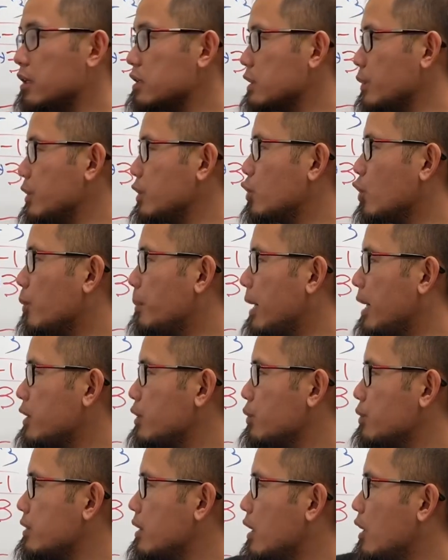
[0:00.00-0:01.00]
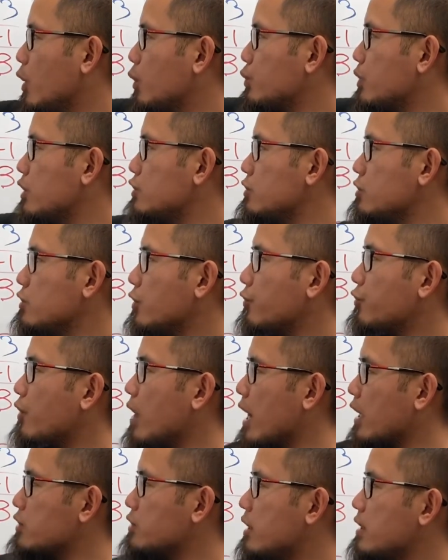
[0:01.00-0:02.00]
so we go back to the original
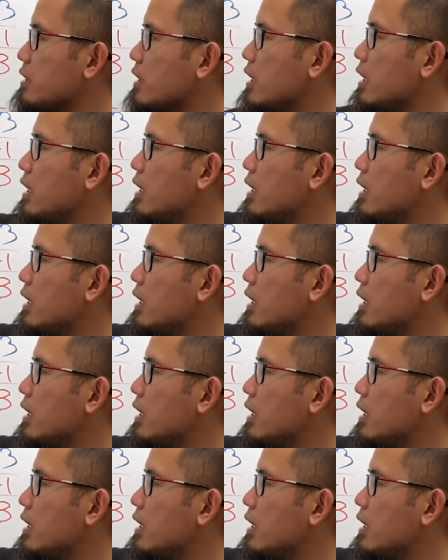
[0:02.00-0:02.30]
fraction,